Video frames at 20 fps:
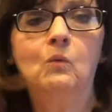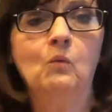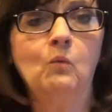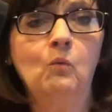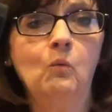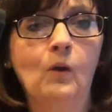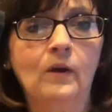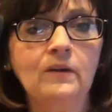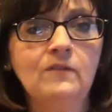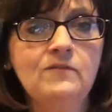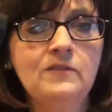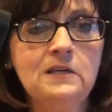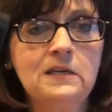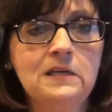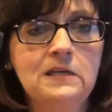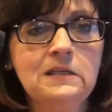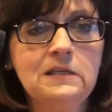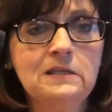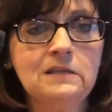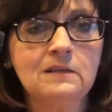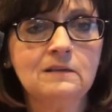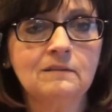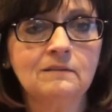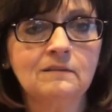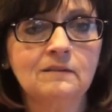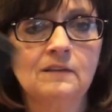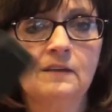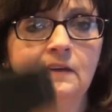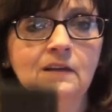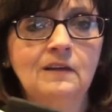one of these
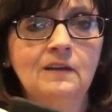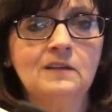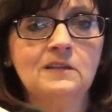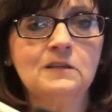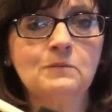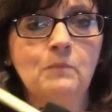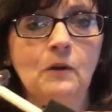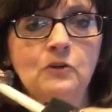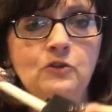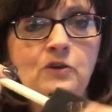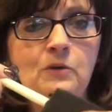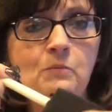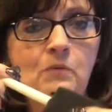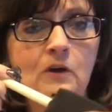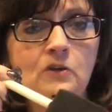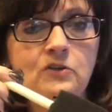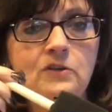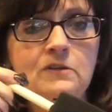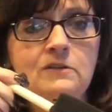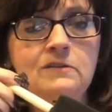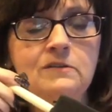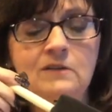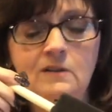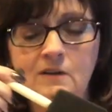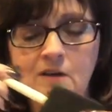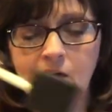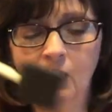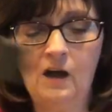spongy brushes.